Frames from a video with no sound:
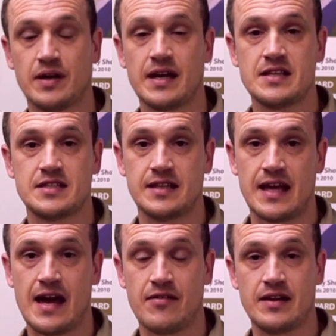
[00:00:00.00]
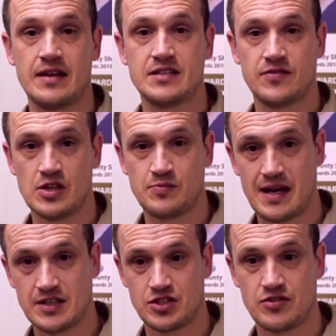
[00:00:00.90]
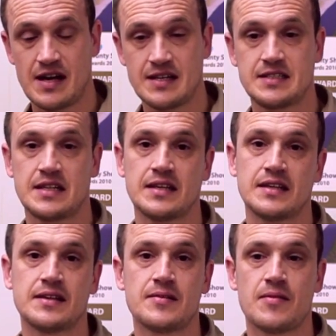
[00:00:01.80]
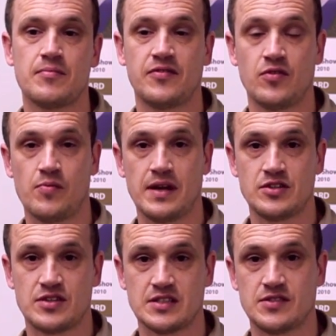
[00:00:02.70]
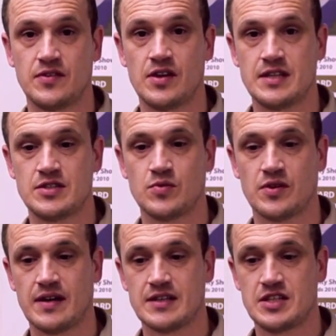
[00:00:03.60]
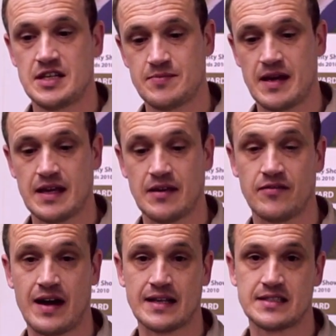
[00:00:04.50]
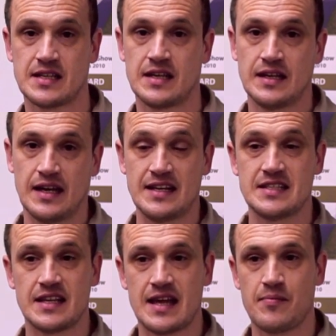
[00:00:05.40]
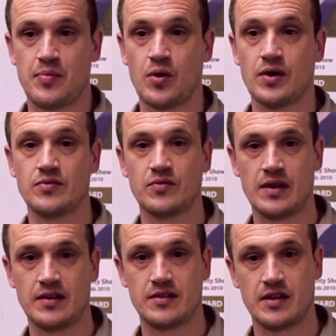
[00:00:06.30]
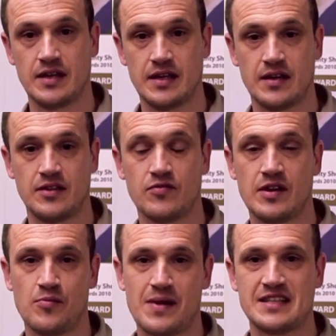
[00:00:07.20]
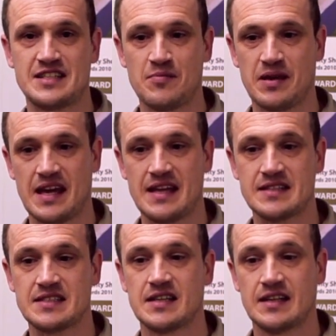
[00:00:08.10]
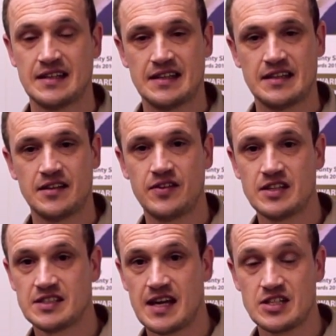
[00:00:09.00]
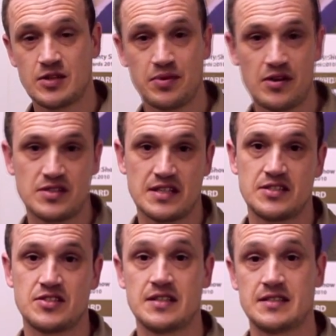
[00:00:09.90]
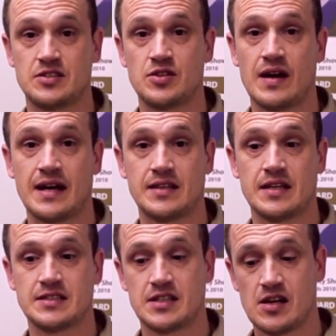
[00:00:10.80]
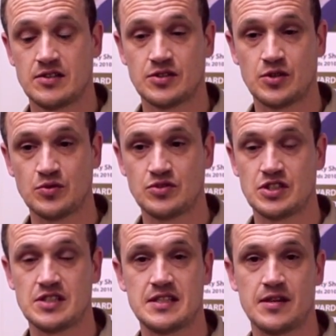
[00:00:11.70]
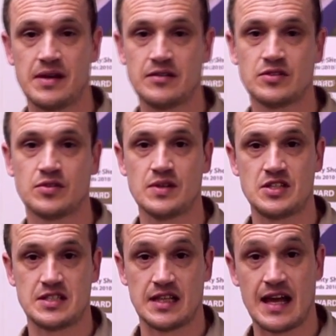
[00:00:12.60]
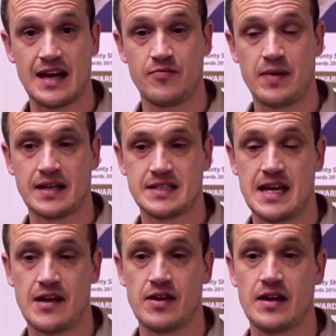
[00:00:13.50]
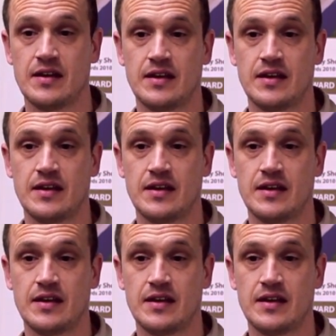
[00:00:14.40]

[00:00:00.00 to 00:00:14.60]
bring into the dairy is first pasteurised before being transferred into one of our cheese making vats. And it's at that point where the, uh, the real magic begins. But the first stage of the process is to add a starter culture to the milk, which is a live bacteria